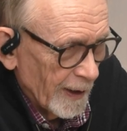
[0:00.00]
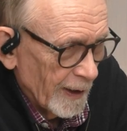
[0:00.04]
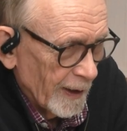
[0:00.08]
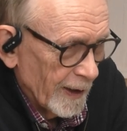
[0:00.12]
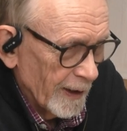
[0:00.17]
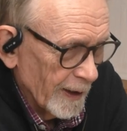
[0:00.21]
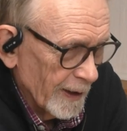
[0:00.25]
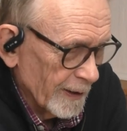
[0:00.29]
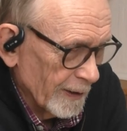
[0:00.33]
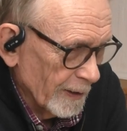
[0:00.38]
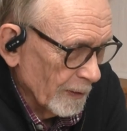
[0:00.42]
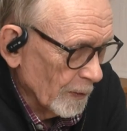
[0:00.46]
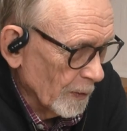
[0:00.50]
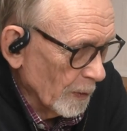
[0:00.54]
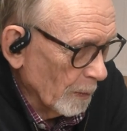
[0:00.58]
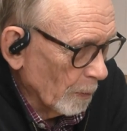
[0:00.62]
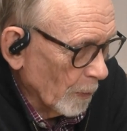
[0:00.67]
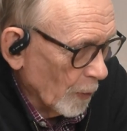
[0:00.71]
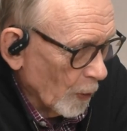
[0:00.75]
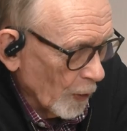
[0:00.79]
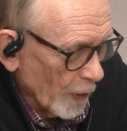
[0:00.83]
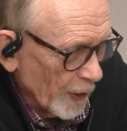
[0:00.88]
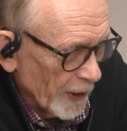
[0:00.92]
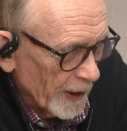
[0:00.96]
And in the
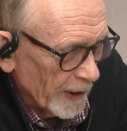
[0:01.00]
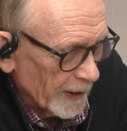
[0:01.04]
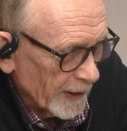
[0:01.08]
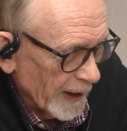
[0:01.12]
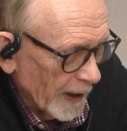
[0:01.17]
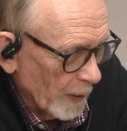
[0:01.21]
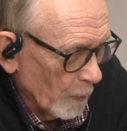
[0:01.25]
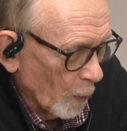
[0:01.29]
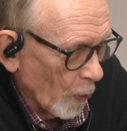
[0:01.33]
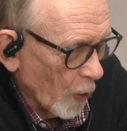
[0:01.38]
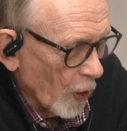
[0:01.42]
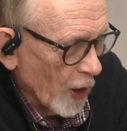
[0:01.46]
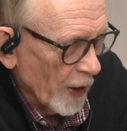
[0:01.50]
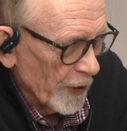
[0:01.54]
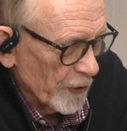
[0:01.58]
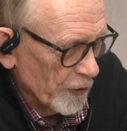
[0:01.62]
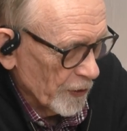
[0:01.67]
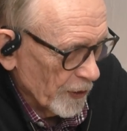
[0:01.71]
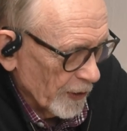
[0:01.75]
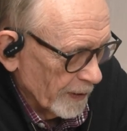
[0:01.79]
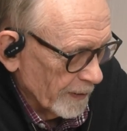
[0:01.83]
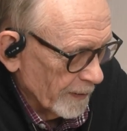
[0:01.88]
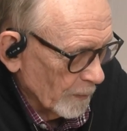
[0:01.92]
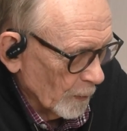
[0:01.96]
morning they
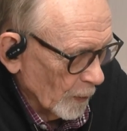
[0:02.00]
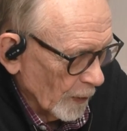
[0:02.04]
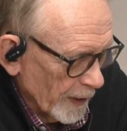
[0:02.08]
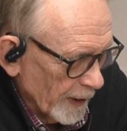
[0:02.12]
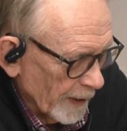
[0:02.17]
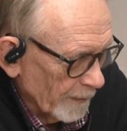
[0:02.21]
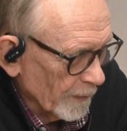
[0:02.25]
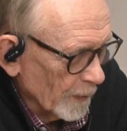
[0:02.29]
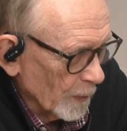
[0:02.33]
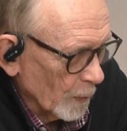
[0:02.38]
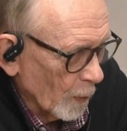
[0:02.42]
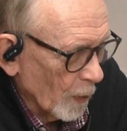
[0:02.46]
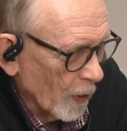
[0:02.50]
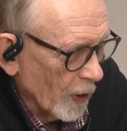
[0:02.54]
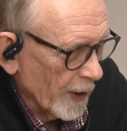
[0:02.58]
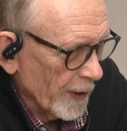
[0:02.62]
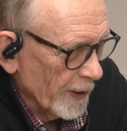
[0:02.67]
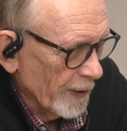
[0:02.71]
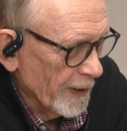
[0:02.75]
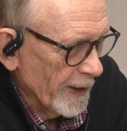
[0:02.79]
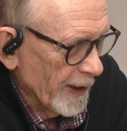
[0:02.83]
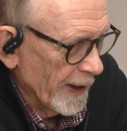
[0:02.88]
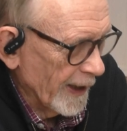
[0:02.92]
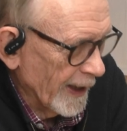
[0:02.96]
wash it in whatever
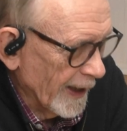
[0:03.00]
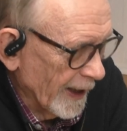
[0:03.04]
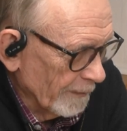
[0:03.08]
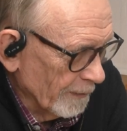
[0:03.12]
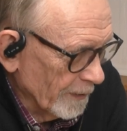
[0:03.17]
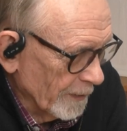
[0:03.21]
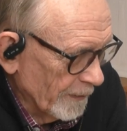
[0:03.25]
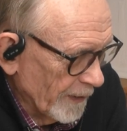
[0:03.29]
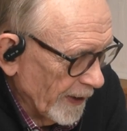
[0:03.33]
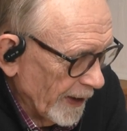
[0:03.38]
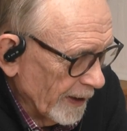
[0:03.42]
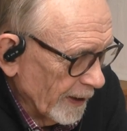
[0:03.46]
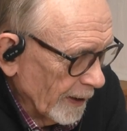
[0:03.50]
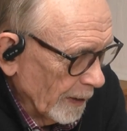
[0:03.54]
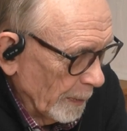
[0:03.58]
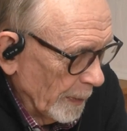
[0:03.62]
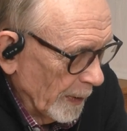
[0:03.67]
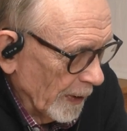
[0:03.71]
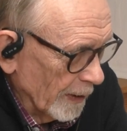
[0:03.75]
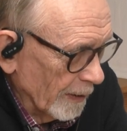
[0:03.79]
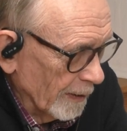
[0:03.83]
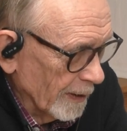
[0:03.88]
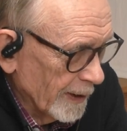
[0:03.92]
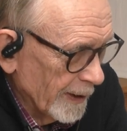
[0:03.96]
water they have
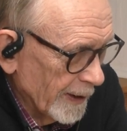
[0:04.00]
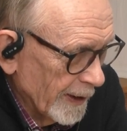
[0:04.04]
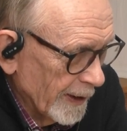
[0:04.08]
available.